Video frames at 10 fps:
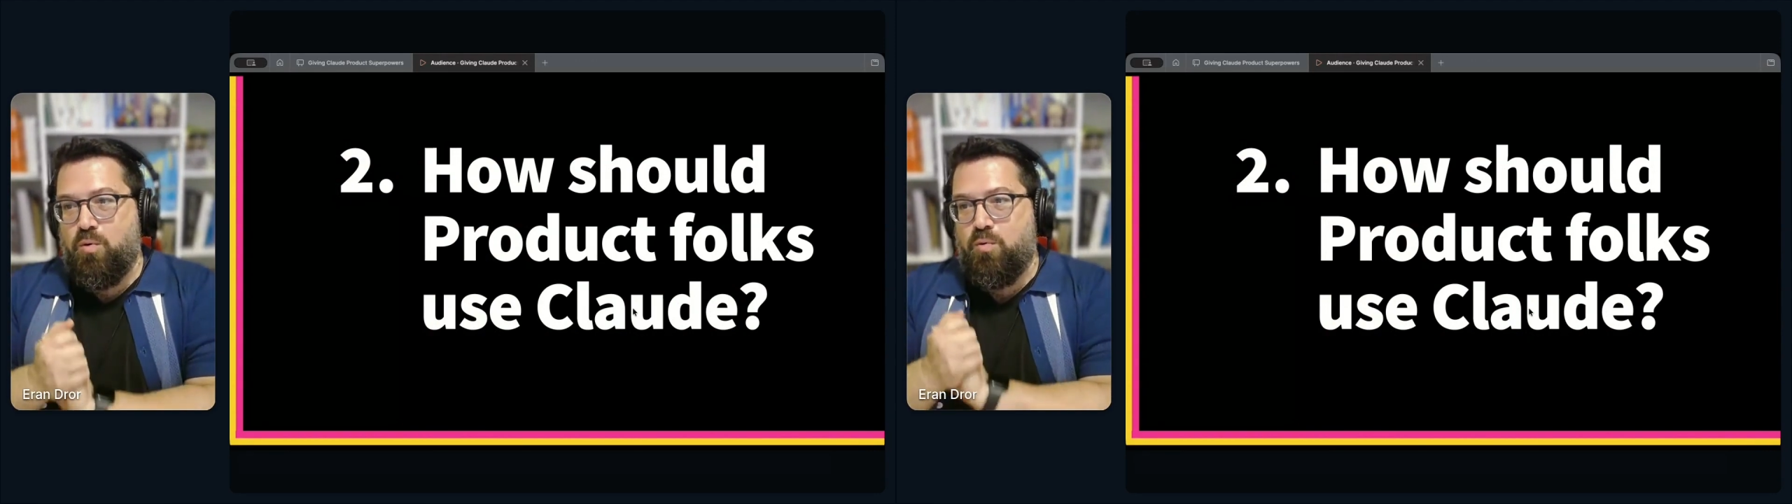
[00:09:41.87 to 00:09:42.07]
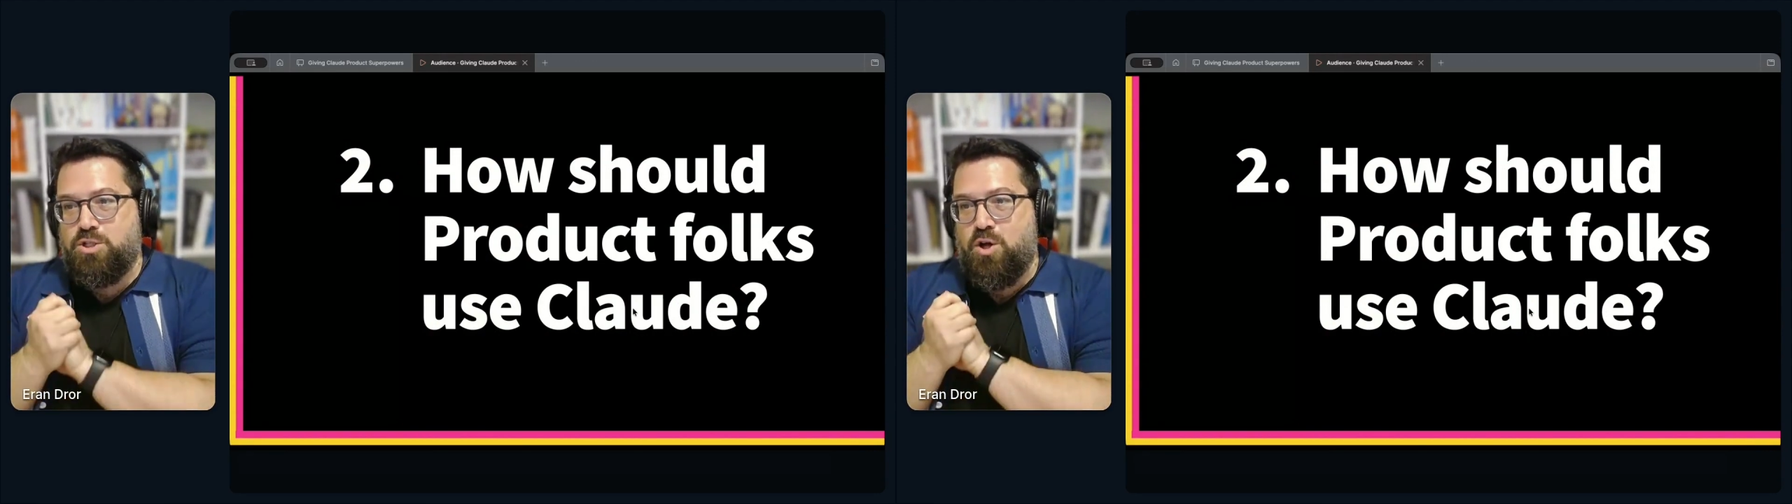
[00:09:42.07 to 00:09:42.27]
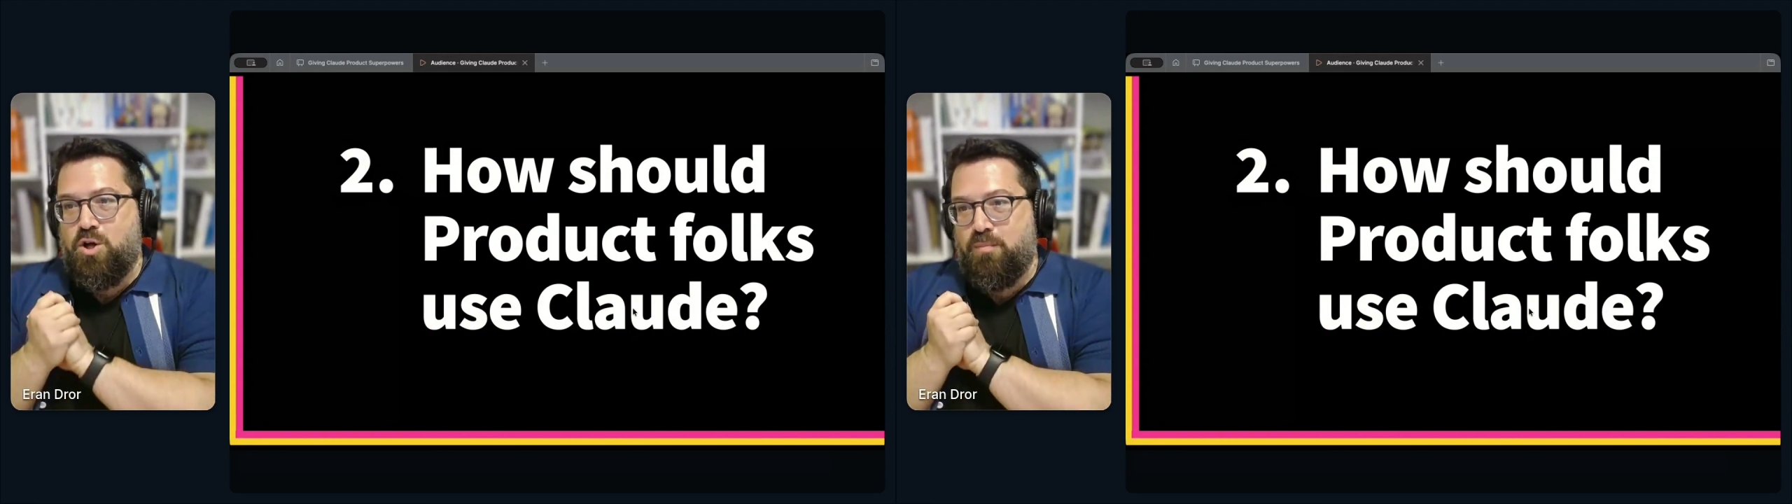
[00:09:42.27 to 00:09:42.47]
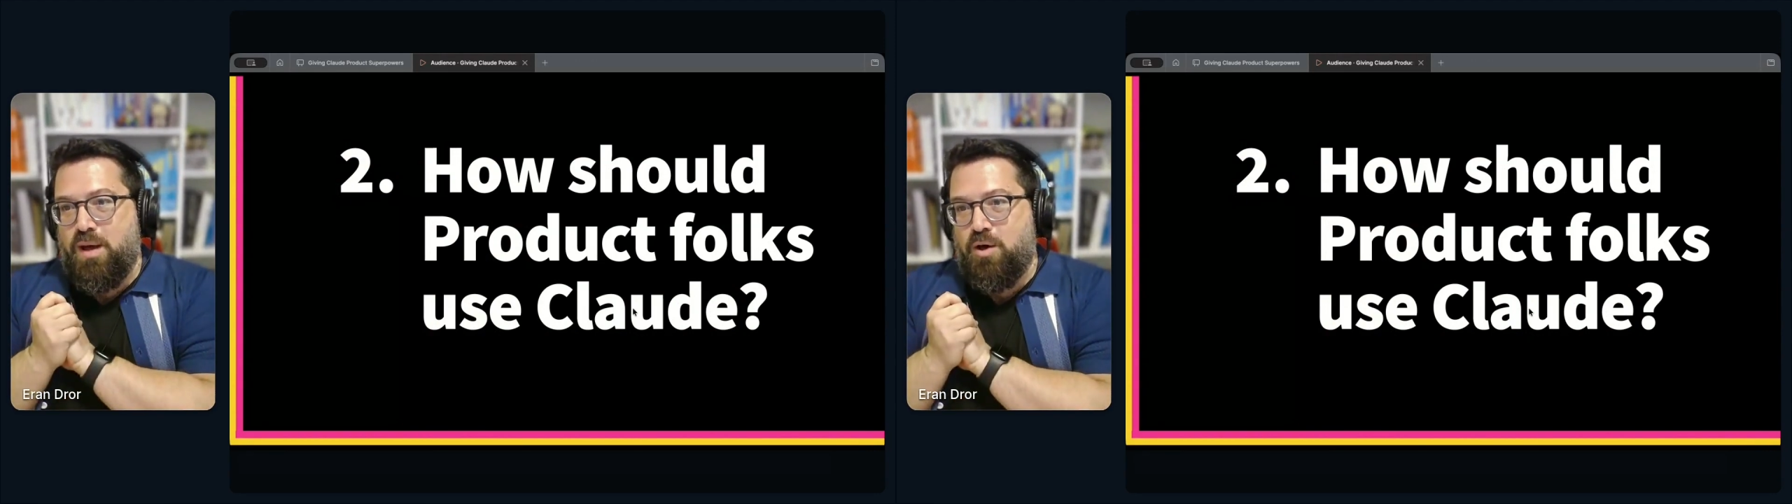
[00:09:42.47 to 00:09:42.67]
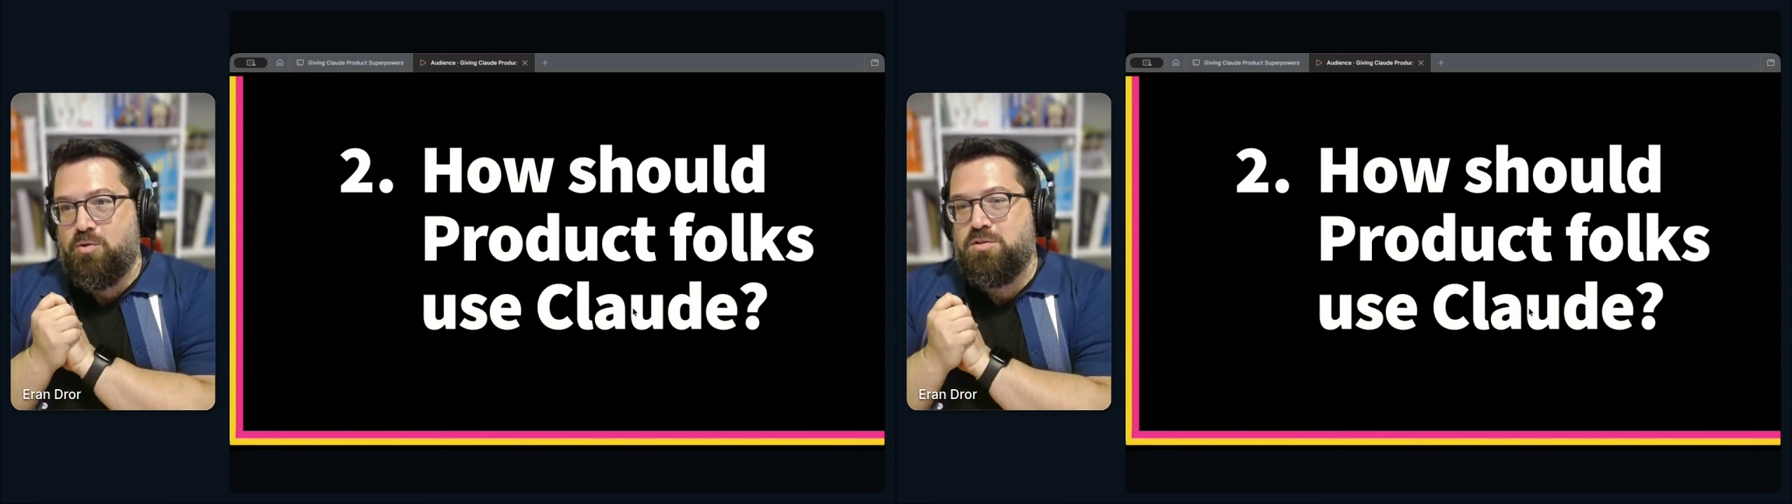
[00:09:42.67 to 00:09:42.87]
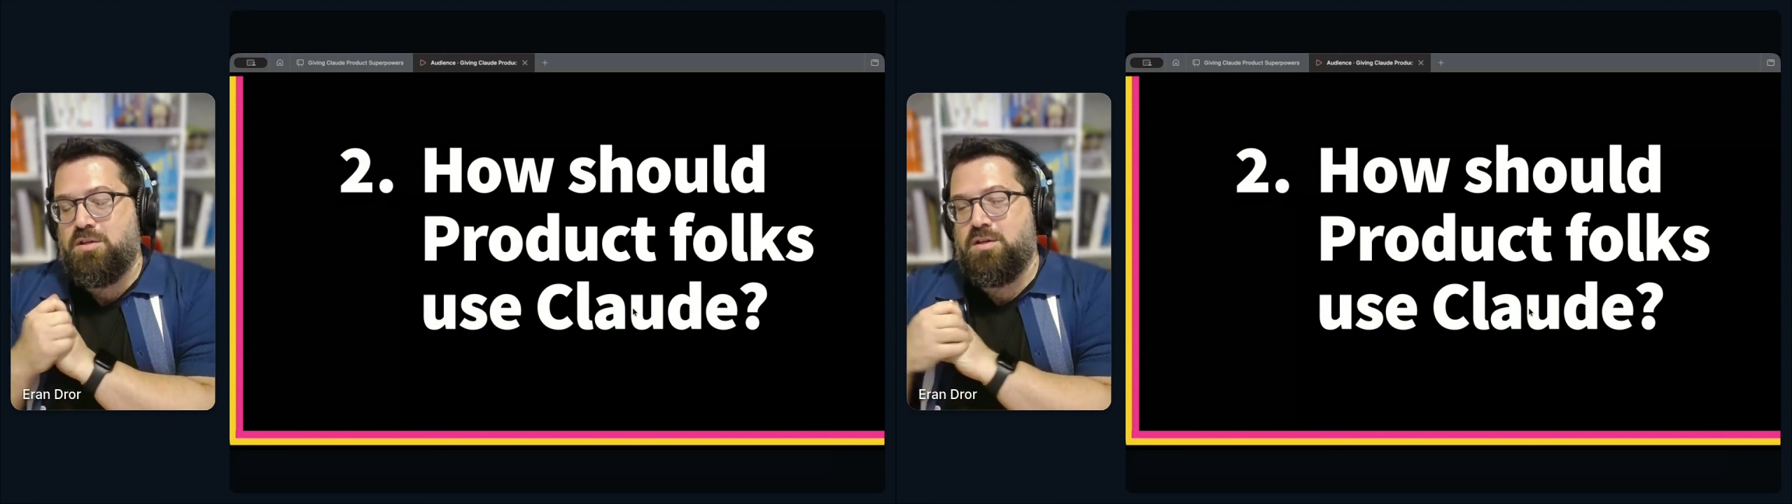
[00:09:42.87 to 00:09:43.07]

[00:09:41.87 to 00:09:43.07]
where we talk about